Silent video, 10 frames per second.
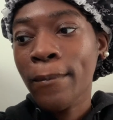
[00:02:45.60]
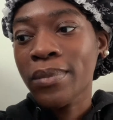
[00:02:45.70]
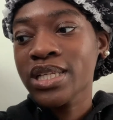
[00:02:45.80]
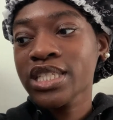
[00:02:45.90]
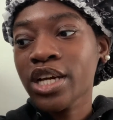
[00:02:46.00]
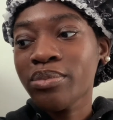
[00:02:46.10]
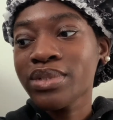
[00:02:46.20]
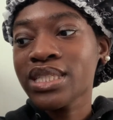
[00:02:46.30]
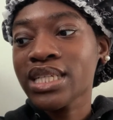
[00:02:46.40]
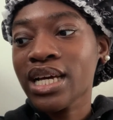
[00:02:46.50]
once he
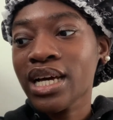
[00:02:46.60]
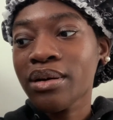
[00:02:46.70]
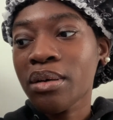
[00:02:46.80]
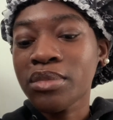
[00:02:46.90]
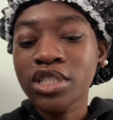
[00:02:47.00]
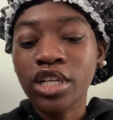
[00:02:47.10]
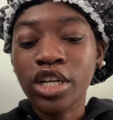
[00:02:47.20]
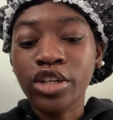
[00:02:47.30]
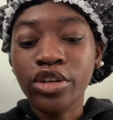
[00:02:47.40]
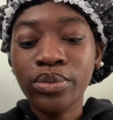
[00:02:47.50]
opens it up, I'm gonna
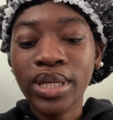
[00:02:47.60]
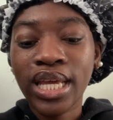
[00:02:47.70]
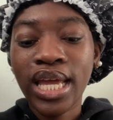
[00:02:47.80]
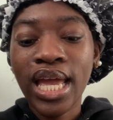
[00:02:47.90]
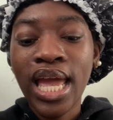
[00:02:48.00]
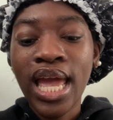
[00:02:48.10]
start doing it.